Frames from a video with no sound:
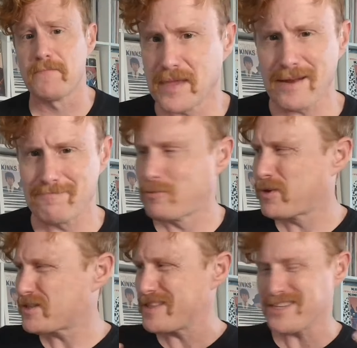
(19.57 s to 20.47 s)
And
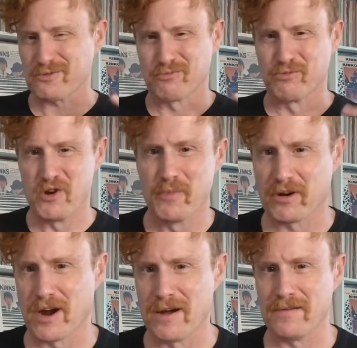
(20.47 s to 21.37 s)
what's with this
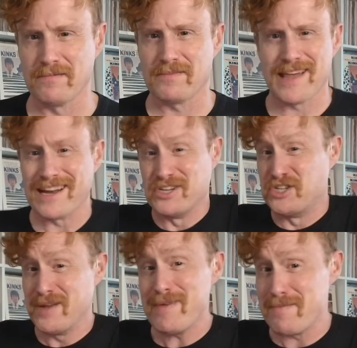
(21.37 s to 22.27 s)
rumor that
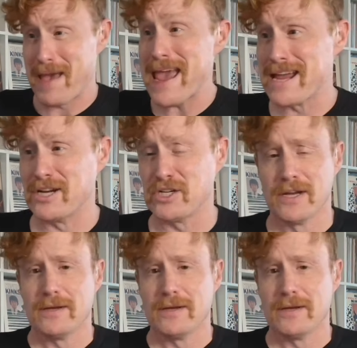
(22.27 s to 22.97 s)
Jimmy Page,